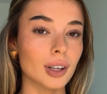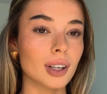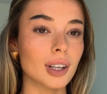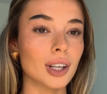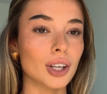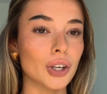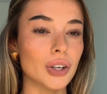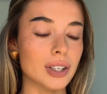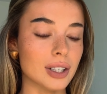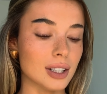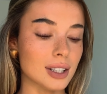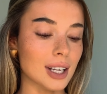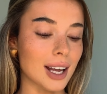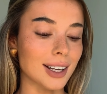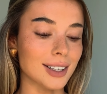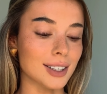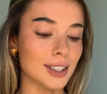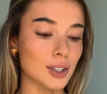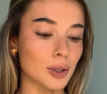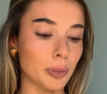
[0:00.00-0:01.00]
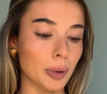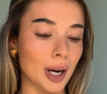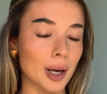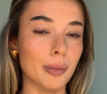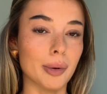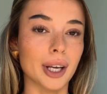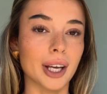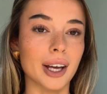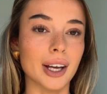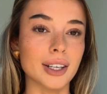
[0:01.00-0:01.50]
Use a setting spray
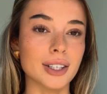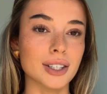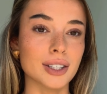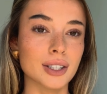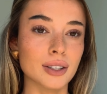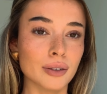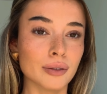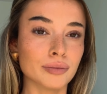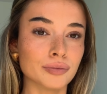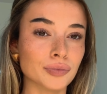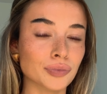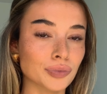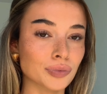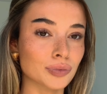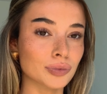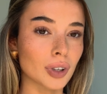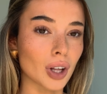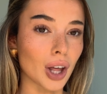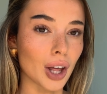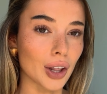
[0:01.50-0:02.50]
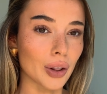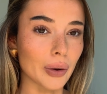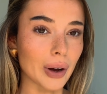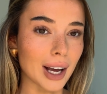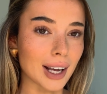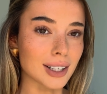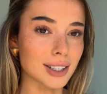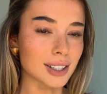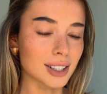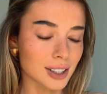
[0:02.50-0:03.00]
because
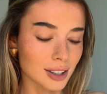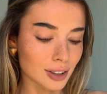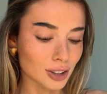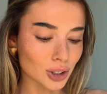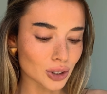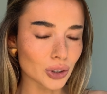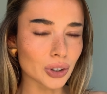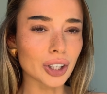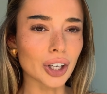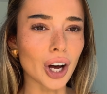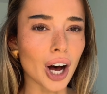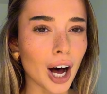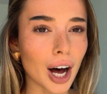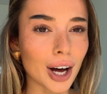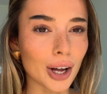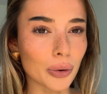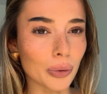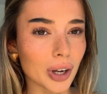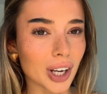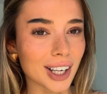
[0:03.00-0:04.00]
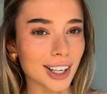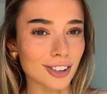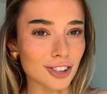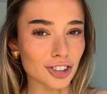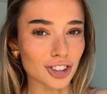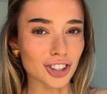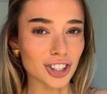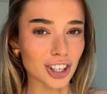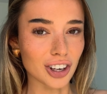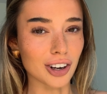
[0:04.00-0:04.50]
otherwise all your hard work is
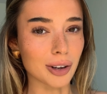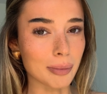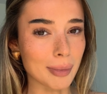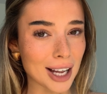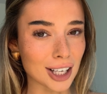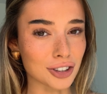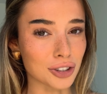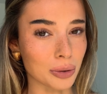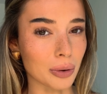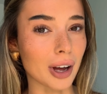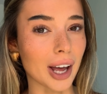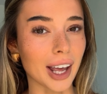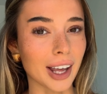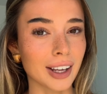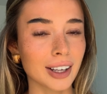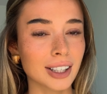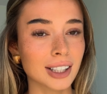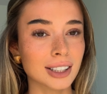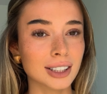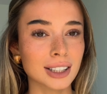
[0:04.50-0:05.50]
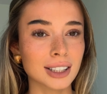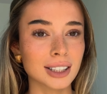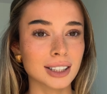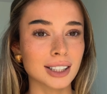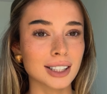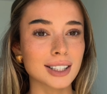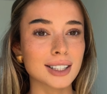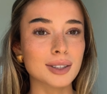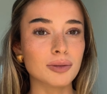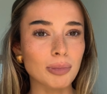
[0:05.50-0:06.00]
just going to melt away.
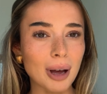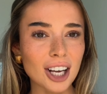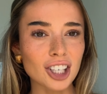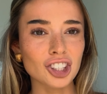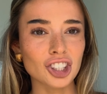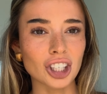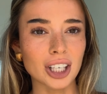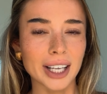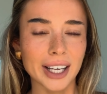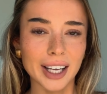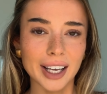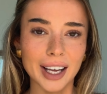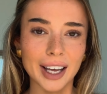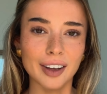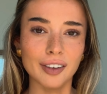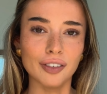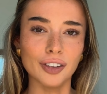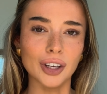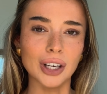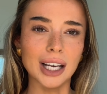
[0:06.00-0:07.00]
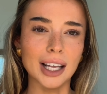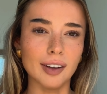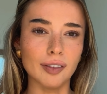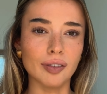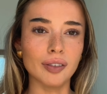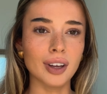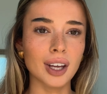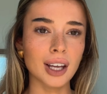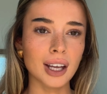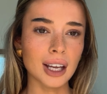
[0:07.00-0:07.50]
Especially if you live
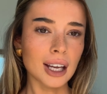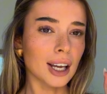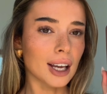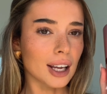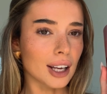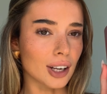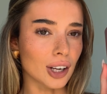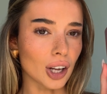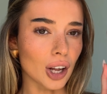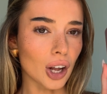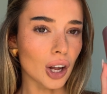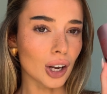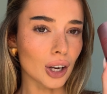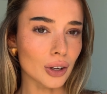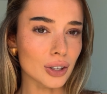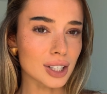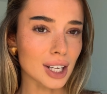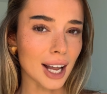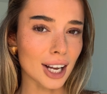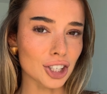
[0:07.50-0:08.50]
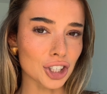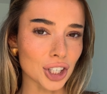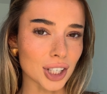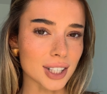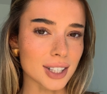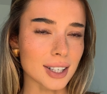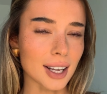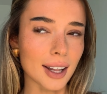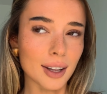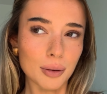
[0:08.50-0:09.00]
in Los
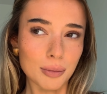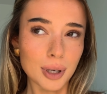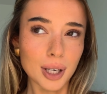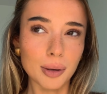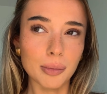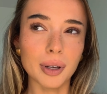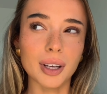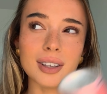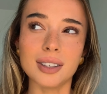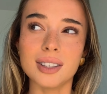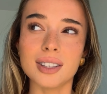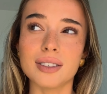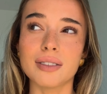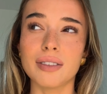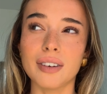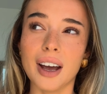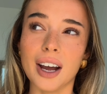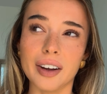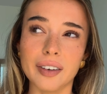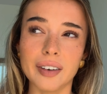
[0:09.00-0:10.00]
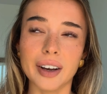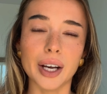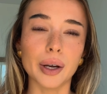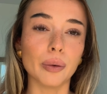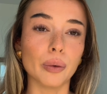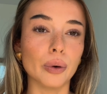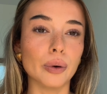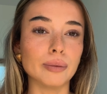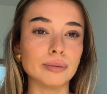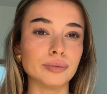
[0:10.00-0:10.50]
Angeles at the minute, because it's very, very
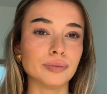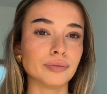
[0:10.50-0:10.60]
warm.